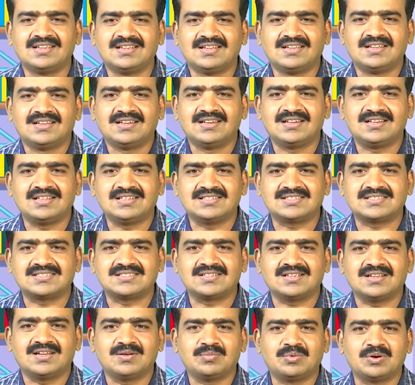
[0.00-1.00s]
it is
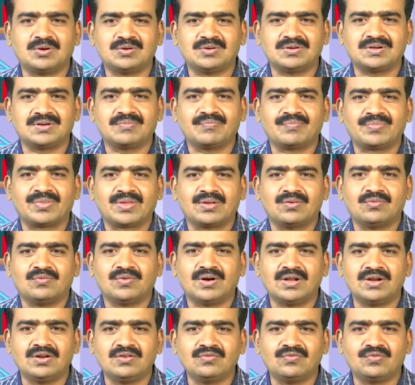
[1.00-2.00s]
about
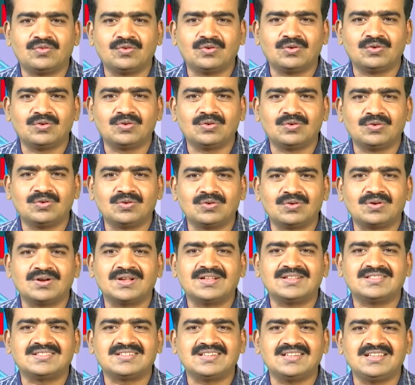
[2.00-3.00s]

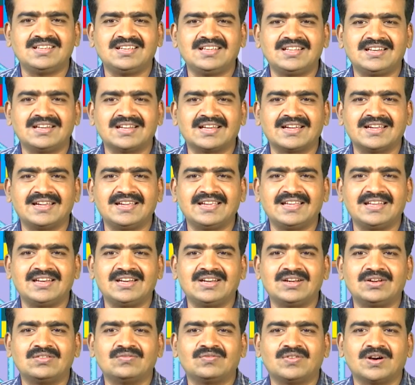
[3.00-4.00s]
1439
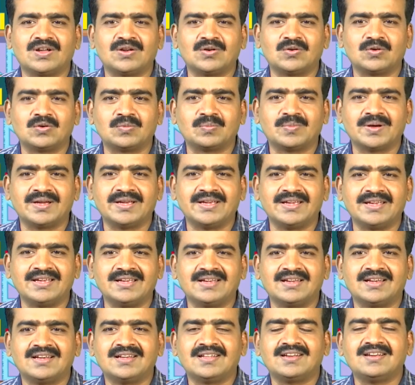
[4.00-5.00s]
followed by
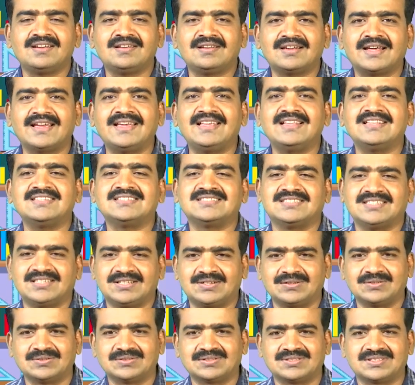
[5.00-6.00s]
9
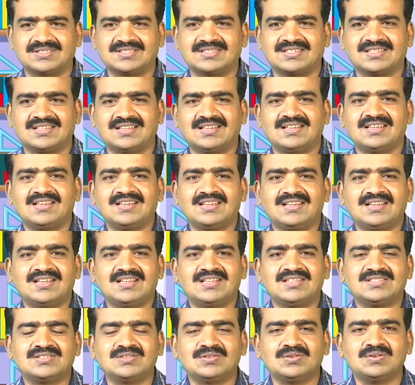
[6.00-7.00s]
zeros.
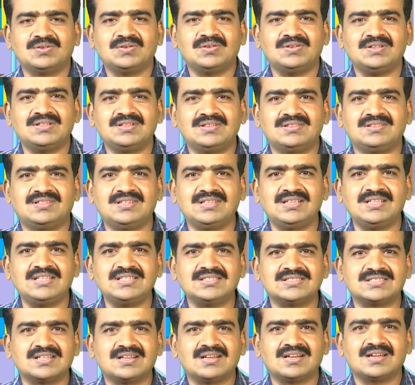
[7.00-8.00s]
So, these
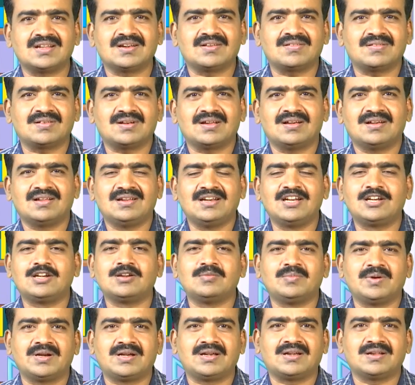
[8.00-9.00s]
are a little
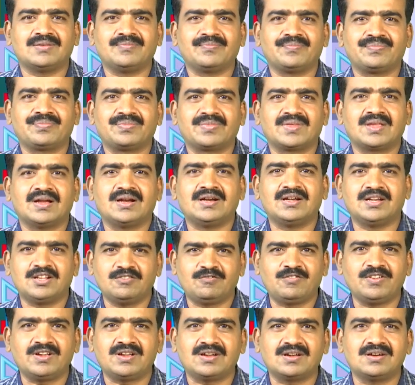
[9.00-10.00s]
bit
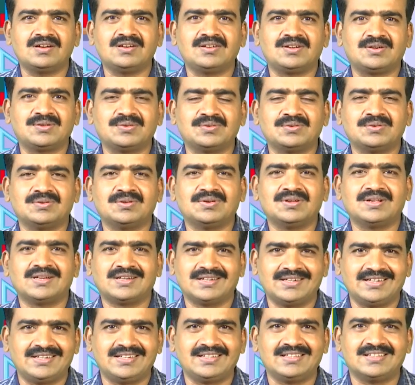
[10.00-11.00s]
difficult to
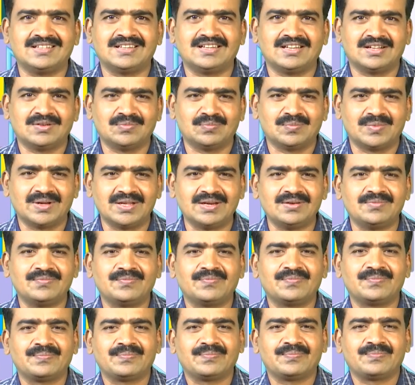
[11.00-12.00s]
read the number
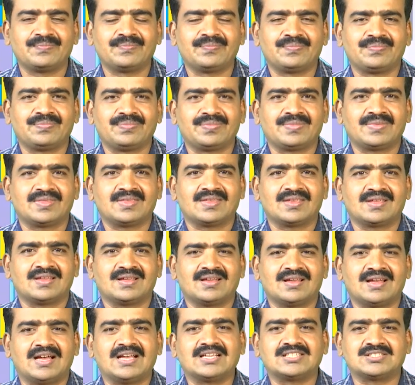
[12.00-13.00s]

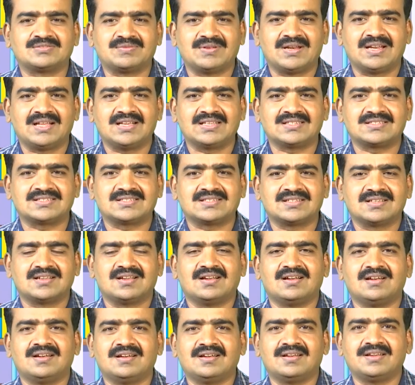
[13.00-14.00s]
as well as
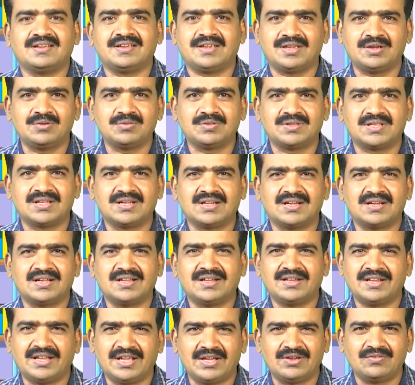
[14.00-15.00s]
give the
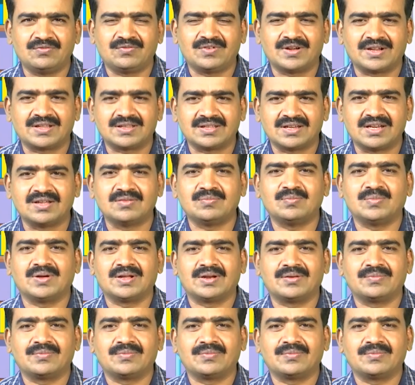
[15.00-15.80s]
name for the number.